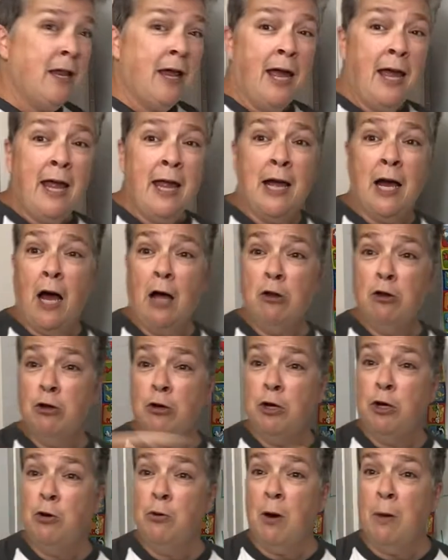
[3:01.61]
hey, I'll
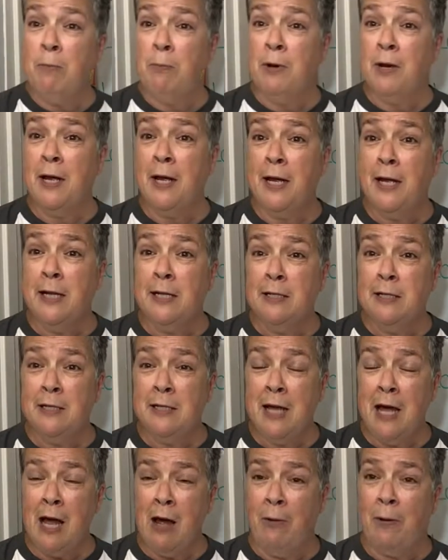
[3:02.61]
look you up when I get to
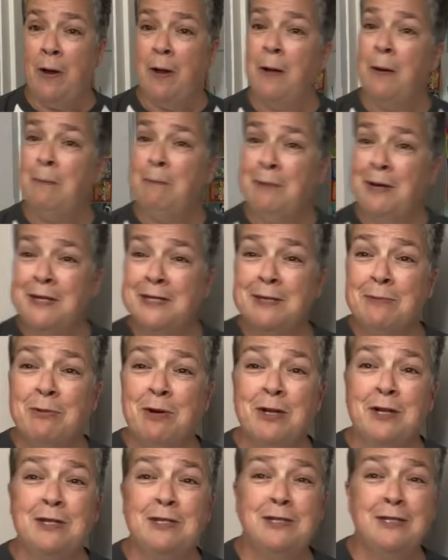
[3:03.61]
town. Means I'm
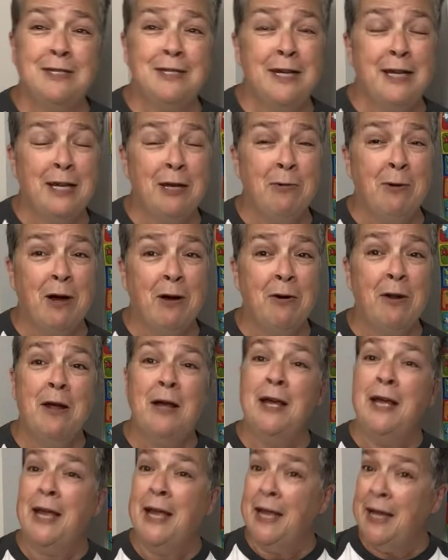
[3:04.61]
going to seek you out
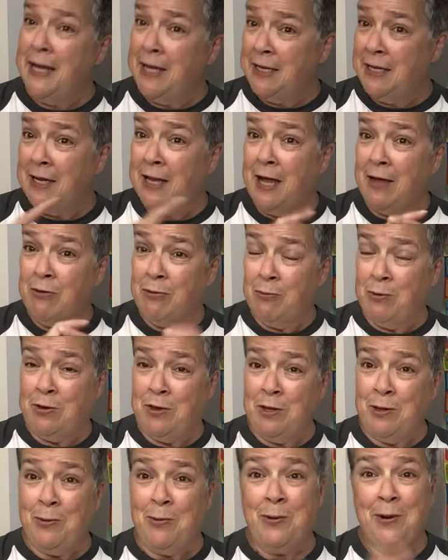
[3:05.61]
and get together with
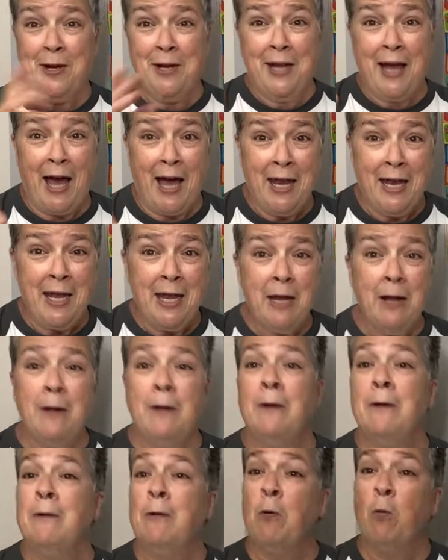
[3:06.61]
you. Got it?
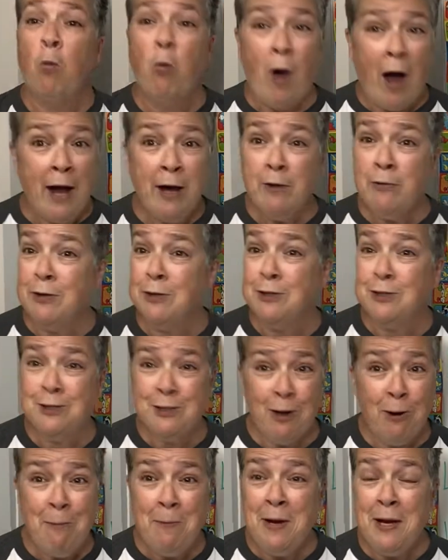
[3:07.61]
Why are there
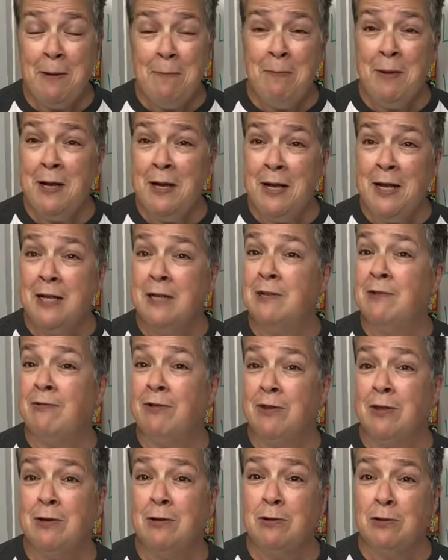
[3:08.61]
so many meanings for
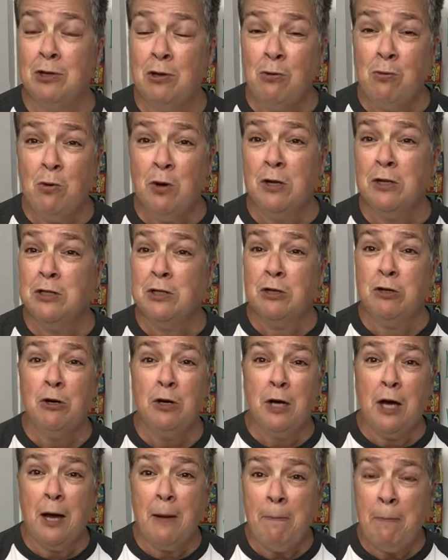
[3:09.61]
the two words
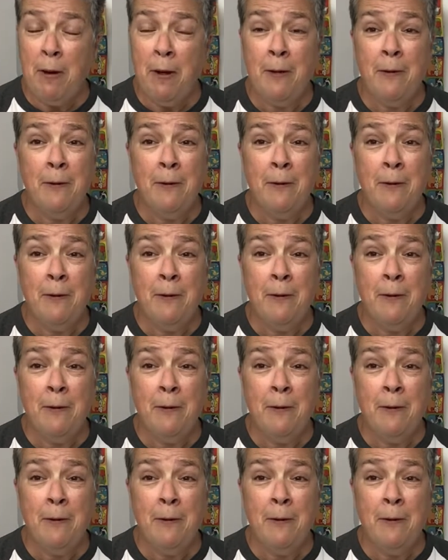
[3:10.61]
look up?